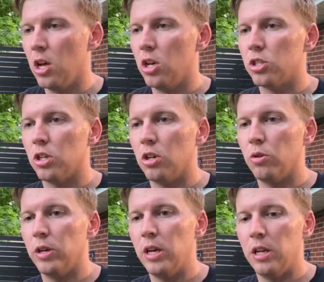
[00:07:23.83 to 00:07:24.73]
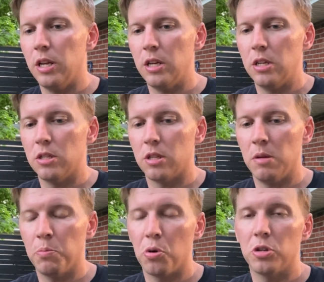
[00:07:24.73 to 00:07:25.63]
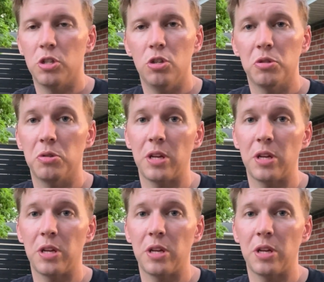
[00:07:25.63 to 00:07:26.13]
So it is important to use those.